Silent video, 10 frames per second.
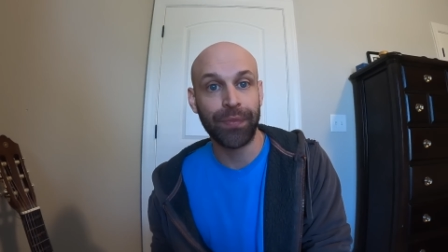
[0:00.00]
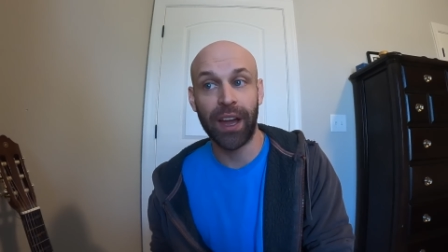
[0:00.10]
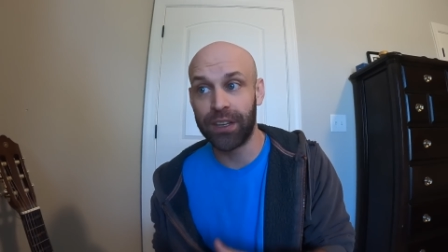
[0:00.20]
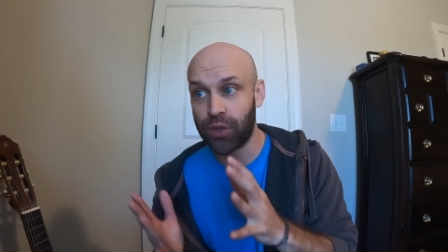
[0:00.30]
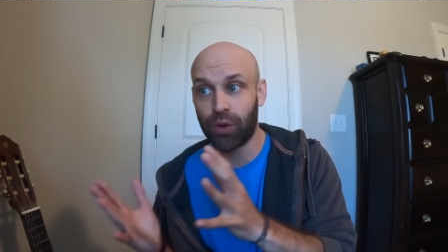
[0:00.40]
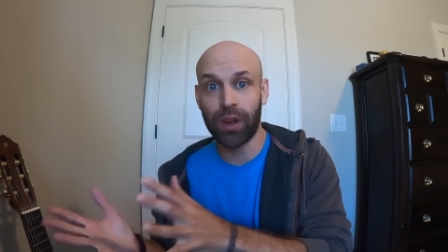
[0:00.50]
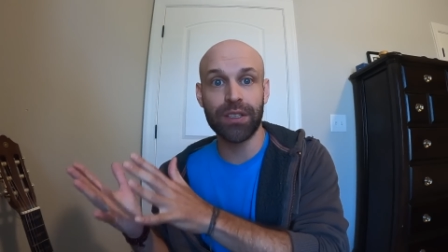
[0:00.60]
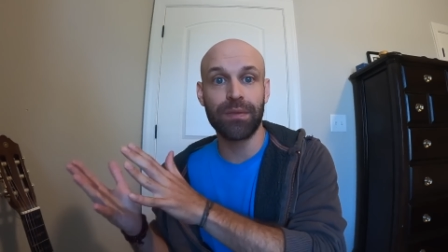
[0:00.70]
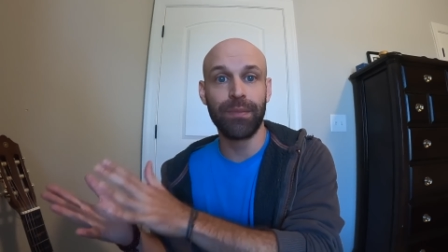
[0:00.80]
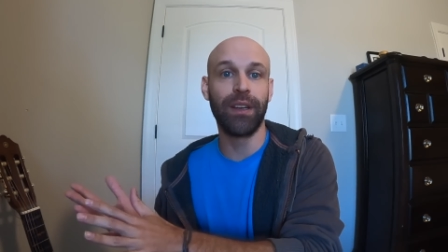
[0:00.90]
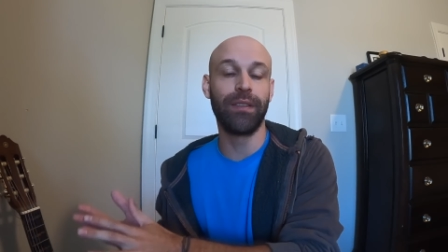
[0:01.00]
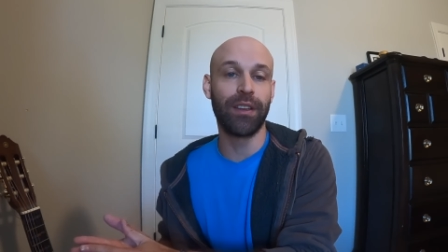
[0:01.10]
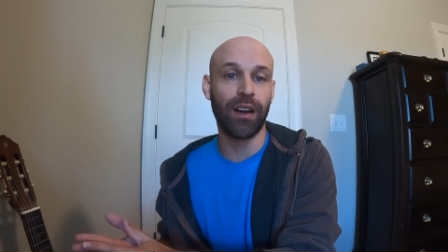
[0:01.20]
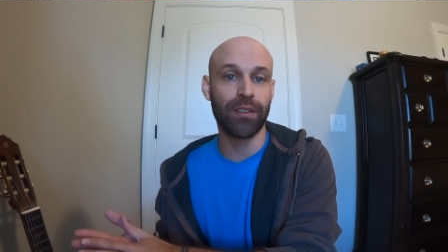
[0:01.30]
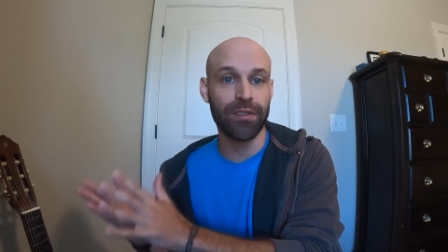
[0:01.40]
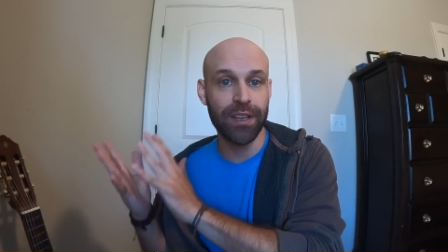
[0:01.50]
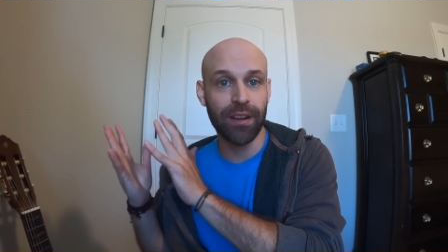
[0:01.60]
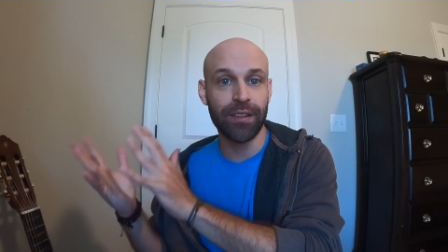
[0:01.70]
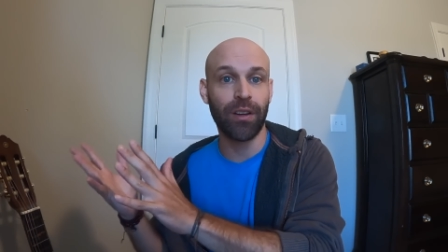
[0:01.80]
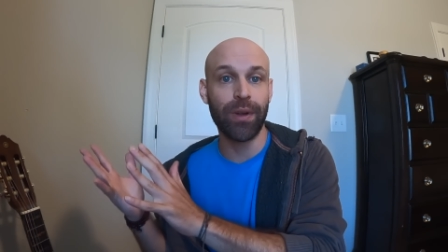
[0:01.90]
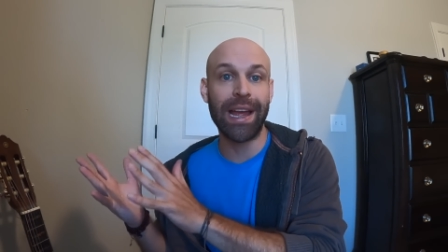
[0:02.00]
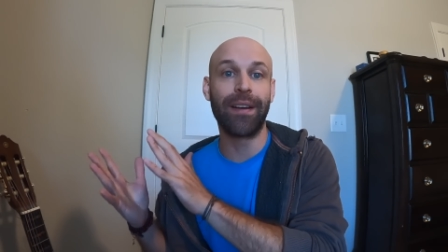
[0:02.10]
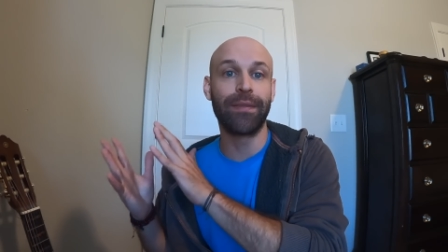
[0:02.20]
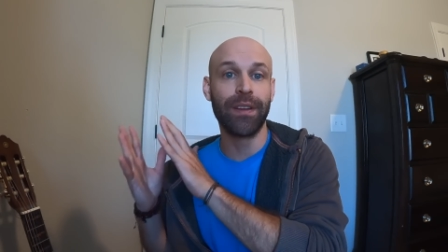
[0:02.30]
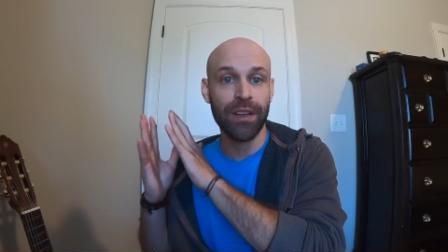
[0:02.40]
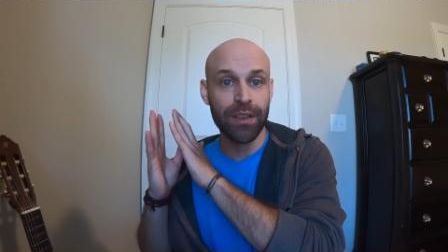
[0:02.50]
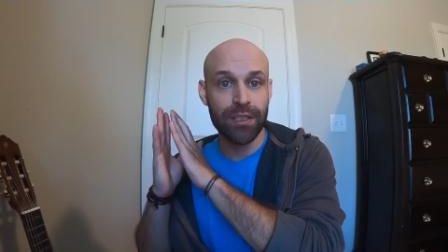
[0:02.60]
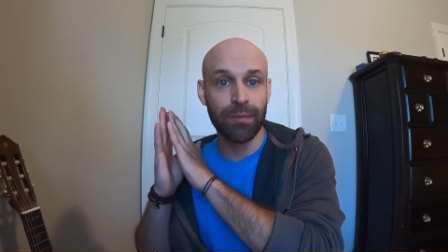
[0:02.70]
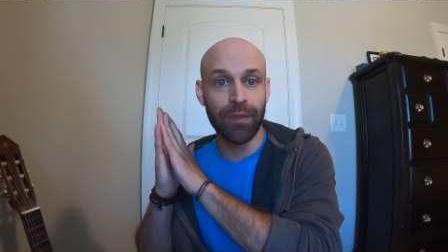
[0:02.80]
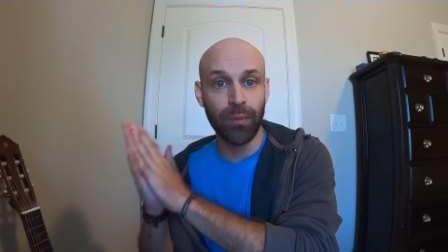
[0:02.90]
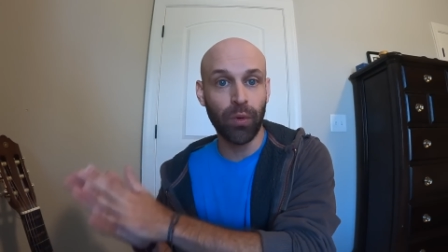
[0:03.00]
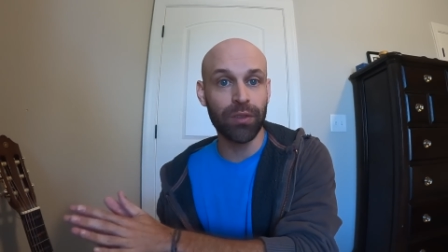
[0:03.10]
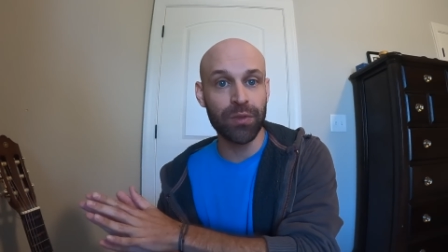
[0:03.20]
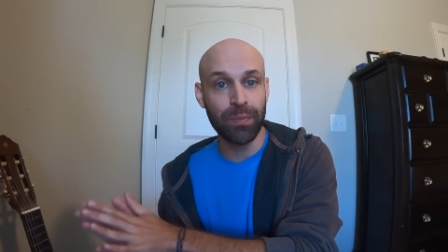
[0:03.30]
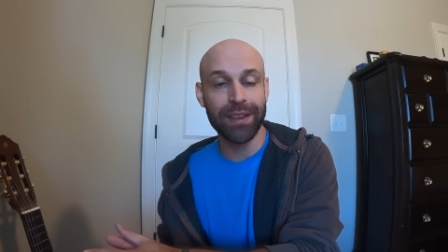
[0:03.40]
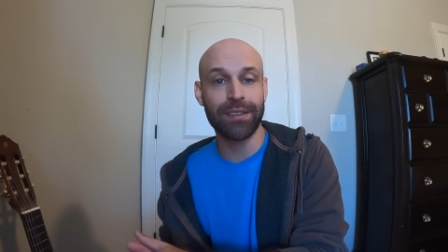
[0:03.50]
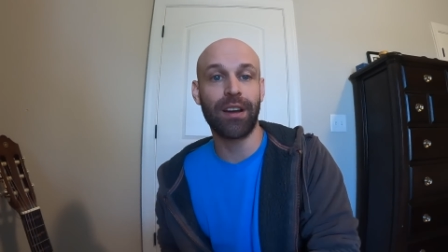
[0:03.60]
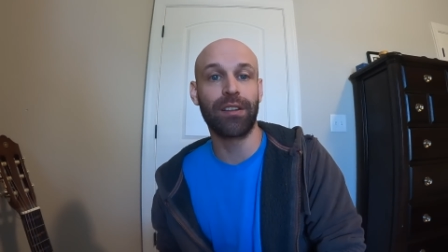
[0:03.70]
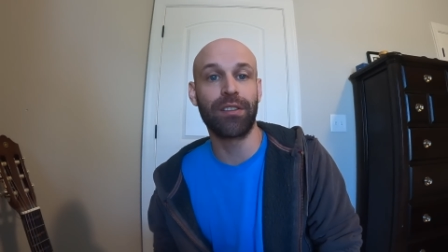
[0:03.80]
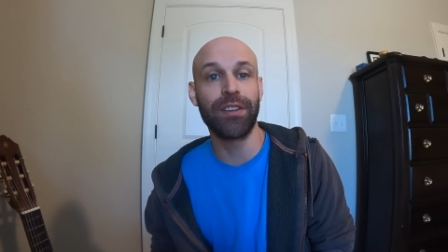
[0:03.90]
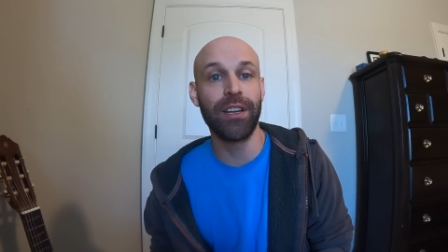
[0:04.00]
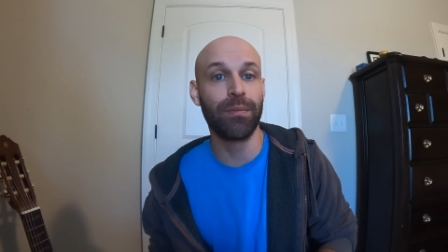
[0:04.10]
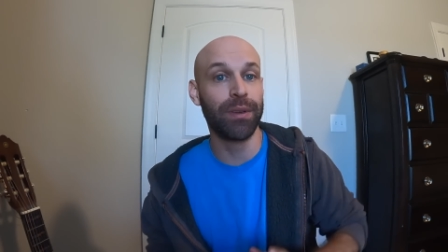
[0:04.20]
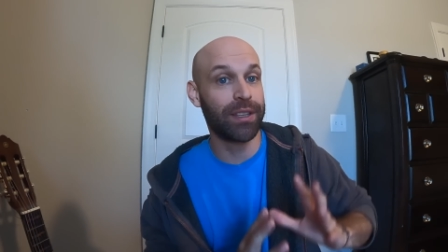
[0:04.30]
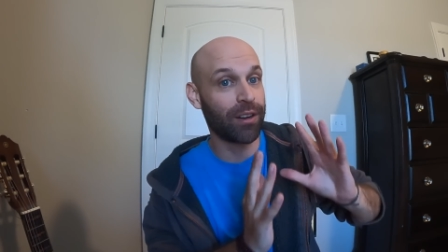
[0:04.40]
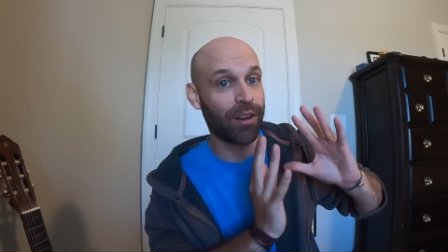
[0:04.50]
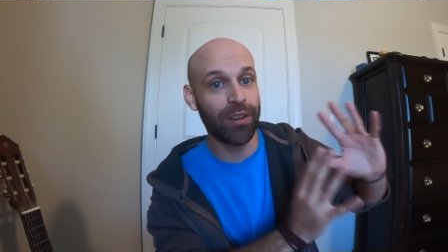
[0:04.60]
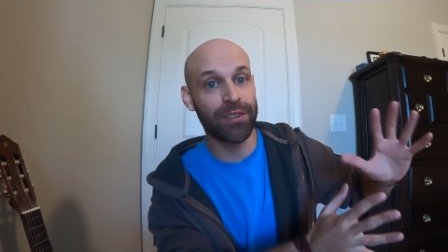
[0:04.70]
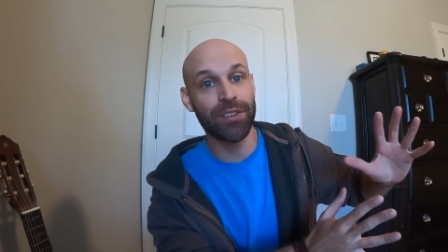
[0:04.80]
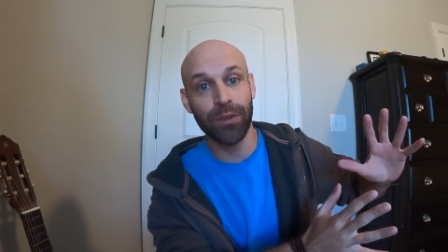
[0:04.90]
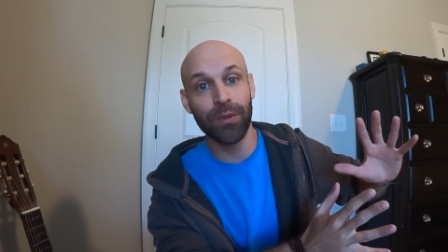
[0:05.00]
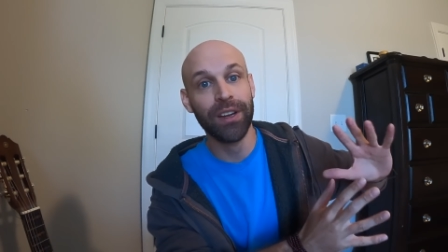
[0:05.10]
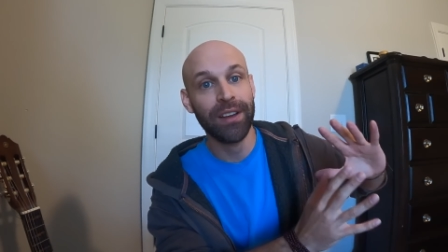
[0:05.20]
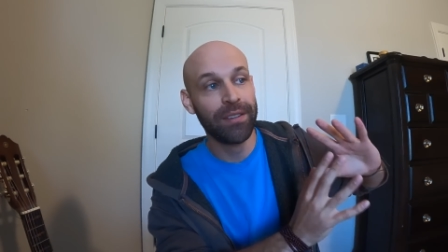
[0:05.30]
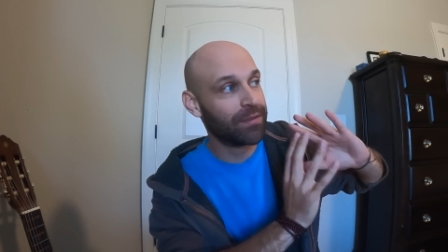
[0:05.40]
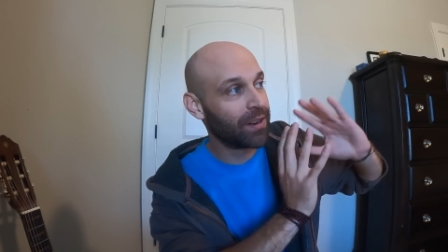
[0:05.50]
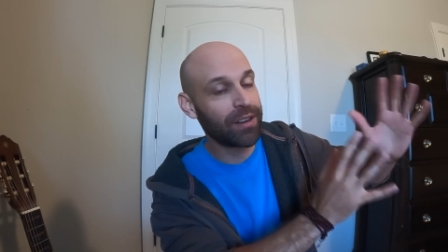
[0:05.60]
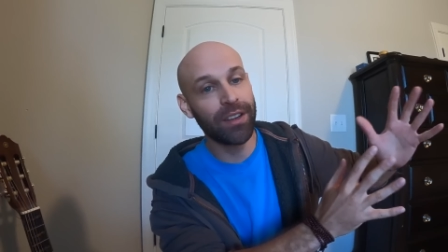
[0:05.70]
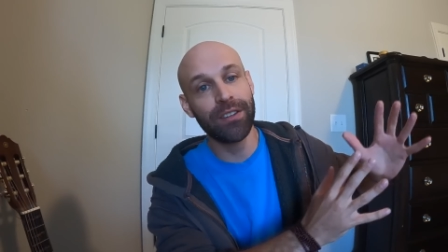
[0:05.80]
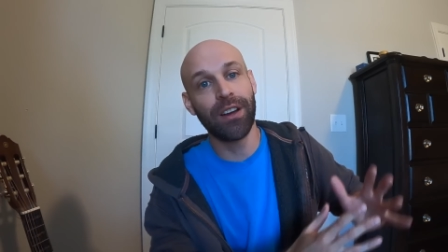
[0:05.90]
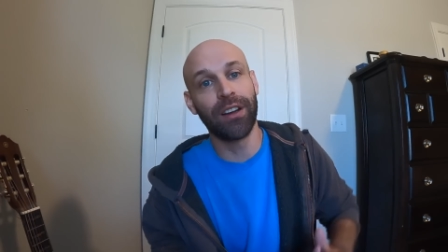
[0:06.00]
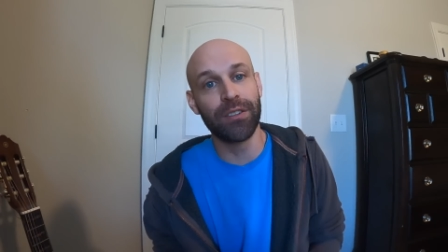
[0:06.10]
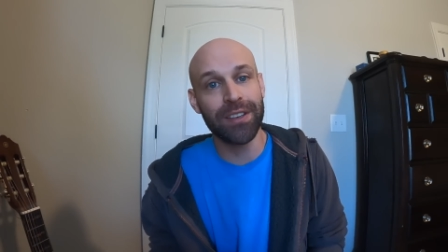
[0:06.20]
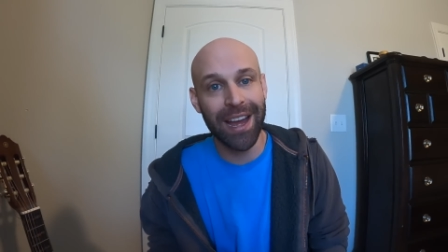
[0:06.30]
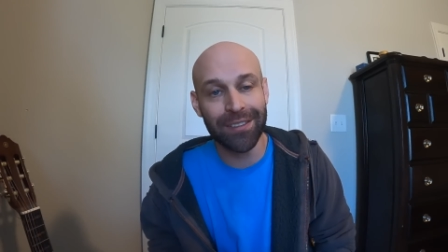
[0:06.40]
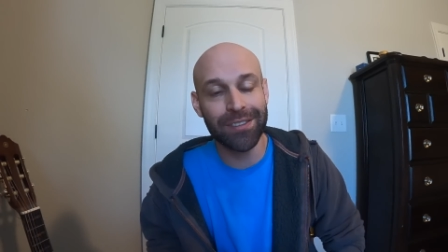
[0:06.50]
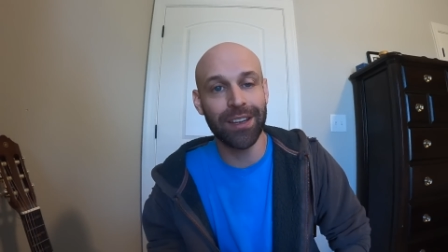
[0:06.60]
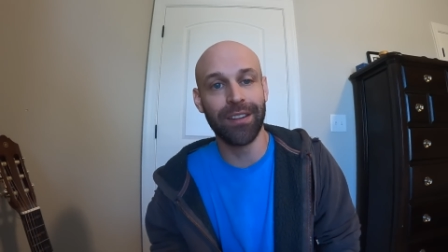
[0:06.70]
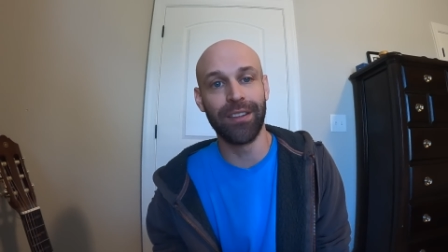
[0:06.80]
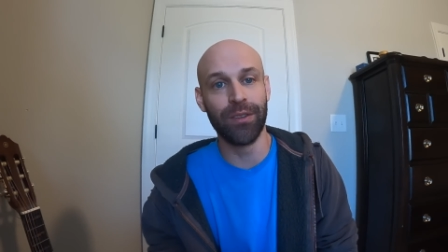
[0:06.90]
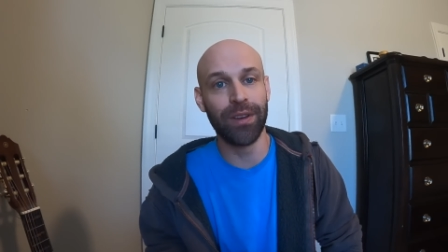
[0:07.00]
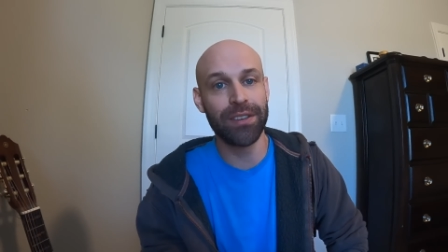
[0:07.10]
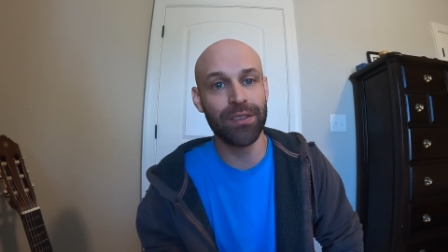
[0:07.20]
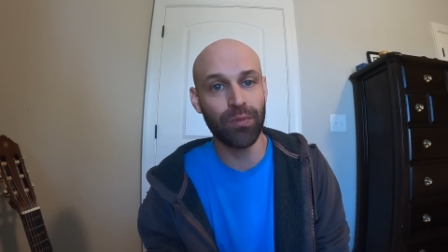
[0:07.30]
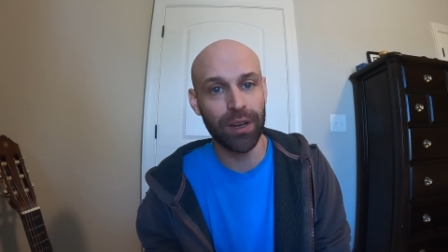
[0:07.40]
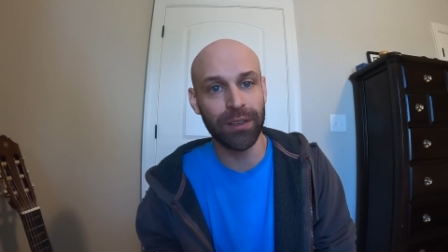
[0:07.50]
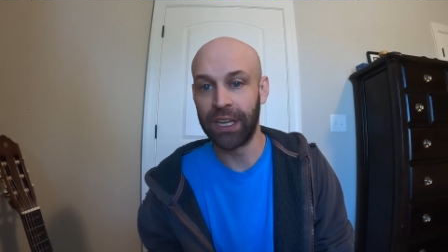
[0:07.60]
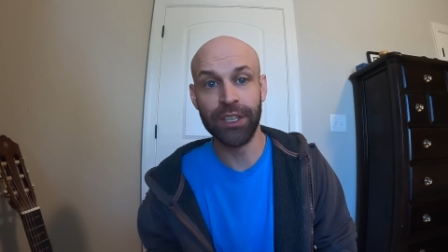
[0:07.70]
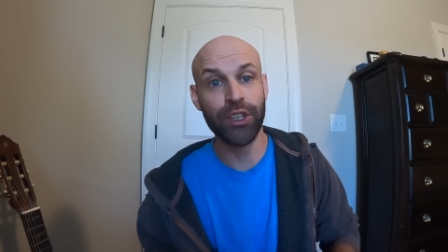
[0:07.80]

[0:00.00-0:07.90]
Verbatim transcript: I trust many of the doctors here. I know we have some of the world's best doctors here, but there are also very good doctors outside of the US as well.